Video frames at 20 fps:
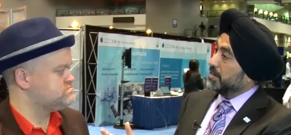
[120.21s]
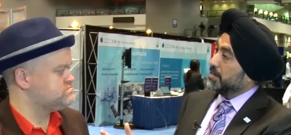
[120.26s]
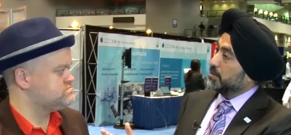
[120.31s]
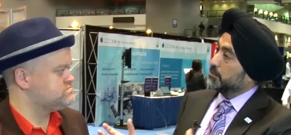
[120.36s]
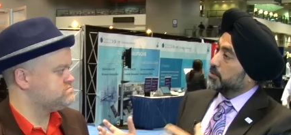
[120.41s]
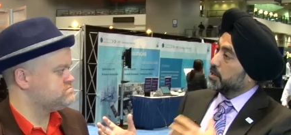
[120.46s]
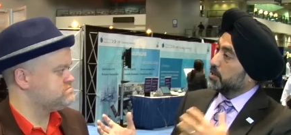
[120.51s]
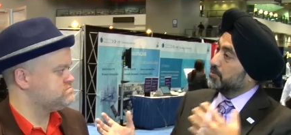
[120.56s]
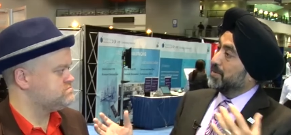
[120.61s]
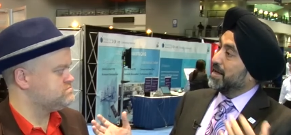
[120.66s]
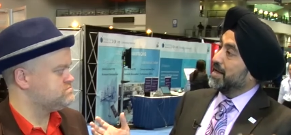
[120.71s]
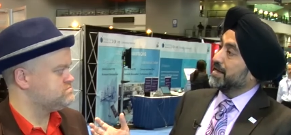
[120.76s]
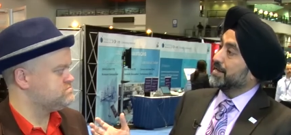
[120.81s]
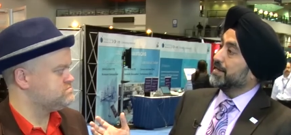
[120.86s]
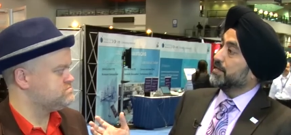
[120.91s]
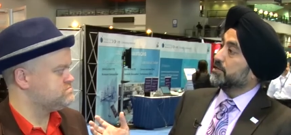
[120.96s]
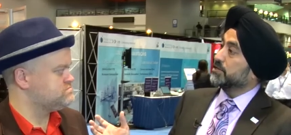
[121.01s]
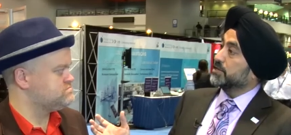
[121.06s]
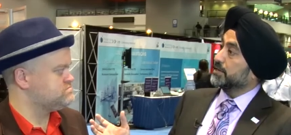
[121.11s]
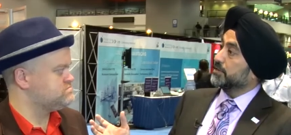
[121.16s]
Speaker 1: that with our
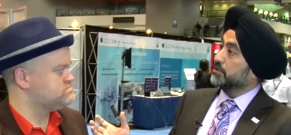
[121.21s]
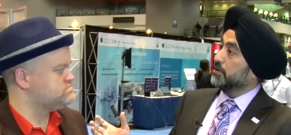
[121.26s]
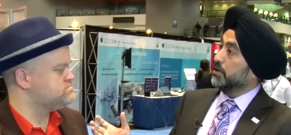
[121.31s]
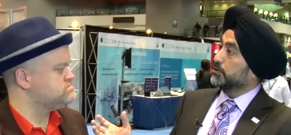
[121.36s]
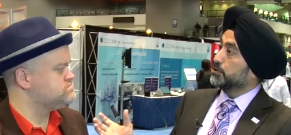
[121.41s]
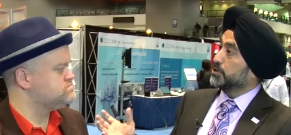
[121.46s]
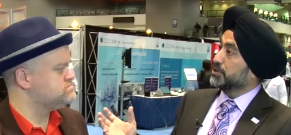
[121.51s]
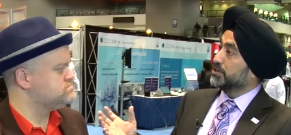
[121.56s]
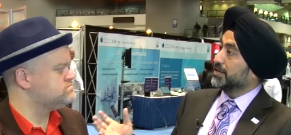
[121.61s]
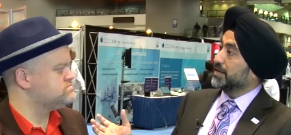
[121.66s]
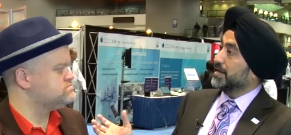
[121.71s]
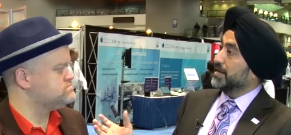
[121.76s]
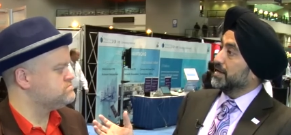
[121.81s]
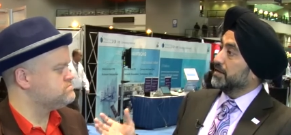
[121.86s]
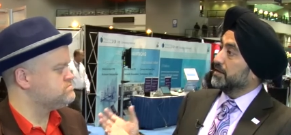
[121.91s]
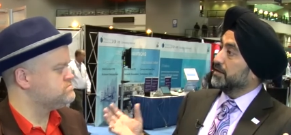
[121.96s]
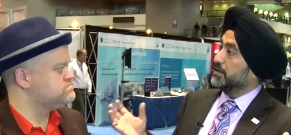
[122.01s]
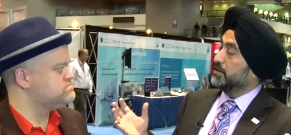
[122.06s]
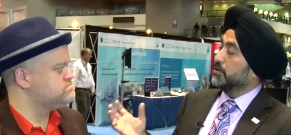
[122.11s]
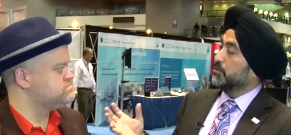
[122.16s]
back-end technologies
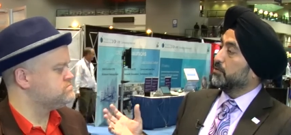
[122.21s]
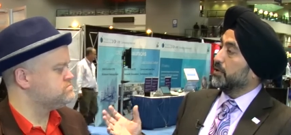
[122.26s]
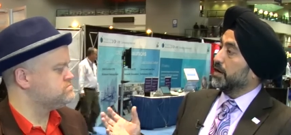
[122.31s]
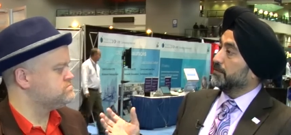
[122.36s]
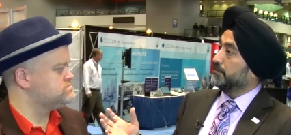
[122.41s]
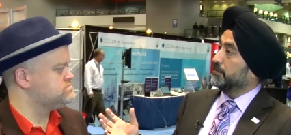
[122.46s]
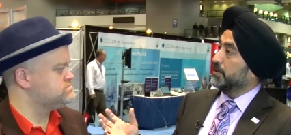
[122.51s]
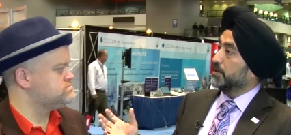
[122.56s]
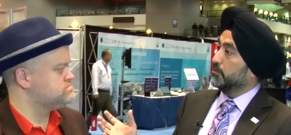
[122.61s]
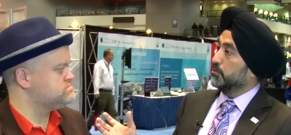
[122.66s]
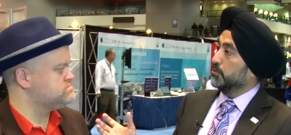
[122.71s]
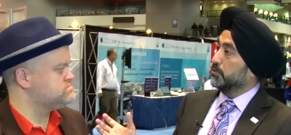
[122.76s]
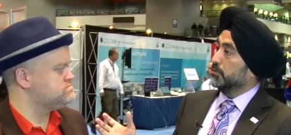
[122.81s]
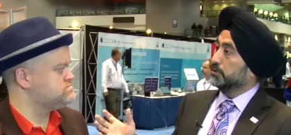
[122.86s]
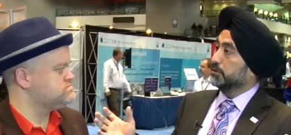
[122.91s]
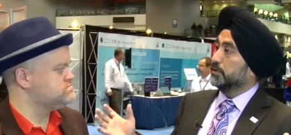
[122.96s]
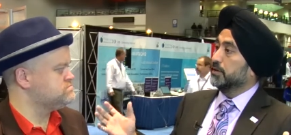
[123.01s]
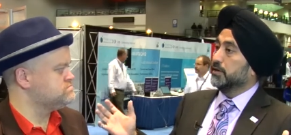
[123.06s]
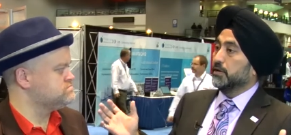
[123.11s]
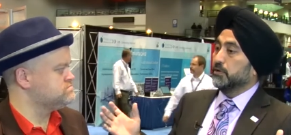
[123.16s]
again in the Wi-Fi
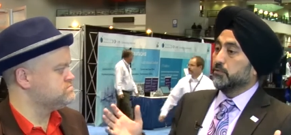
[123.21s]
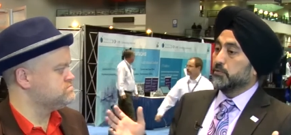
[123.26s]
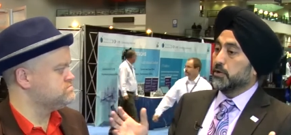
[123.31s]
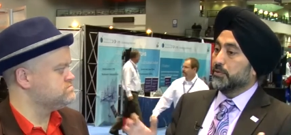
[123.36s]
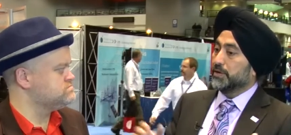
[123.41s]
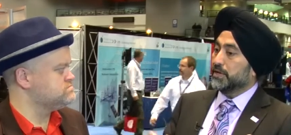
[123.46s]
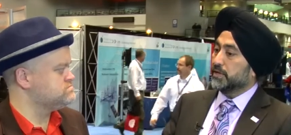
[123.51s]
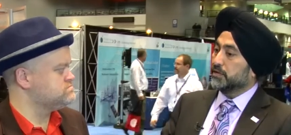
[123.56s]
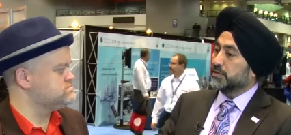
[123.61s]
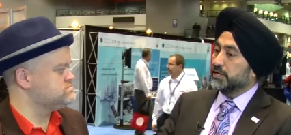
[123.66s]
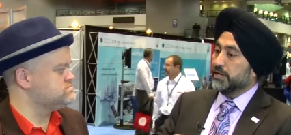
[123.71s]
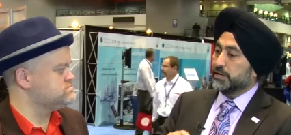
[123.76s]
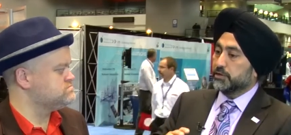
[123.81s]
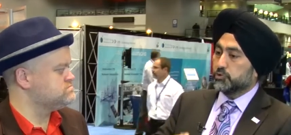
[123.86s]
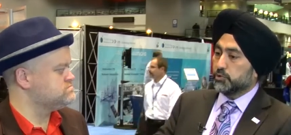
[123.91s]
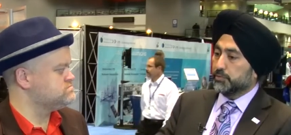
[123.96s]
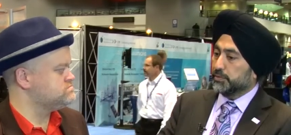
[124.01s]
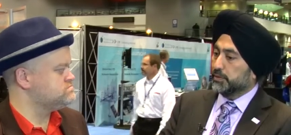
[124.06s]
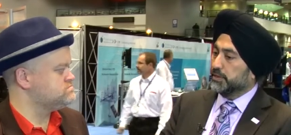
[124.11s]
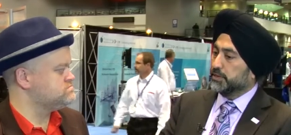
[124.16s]
world where we can take
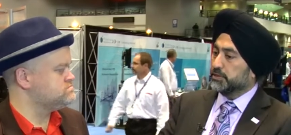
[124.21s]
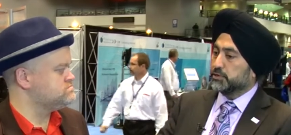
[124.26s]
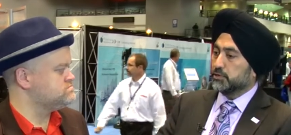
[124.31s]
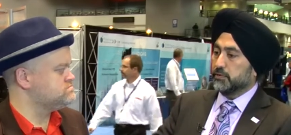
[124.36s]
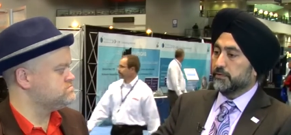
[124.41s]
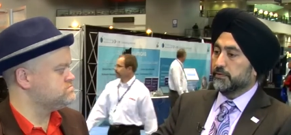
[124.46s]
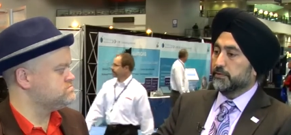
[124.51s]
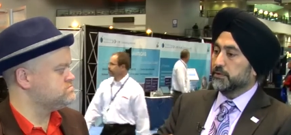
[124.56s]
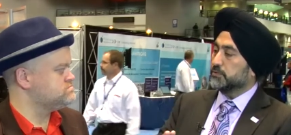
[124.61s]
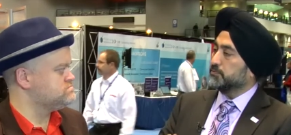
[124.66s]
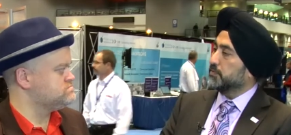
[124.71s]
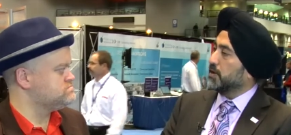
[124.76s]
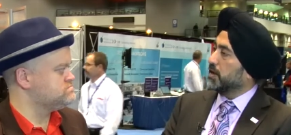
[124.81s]
AAA servers,